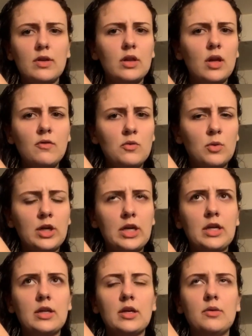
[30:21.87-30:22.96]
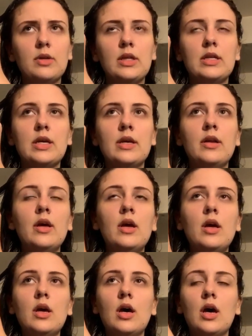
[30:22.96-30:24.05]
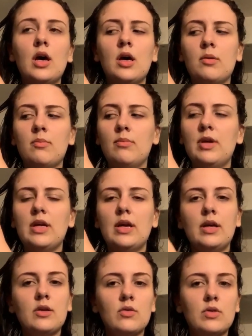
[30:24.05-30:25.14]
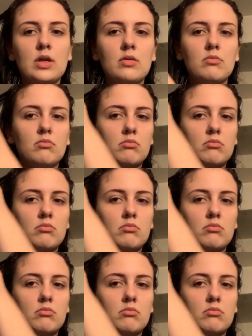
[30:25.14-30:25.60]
I loved working there, I really did, but I knew that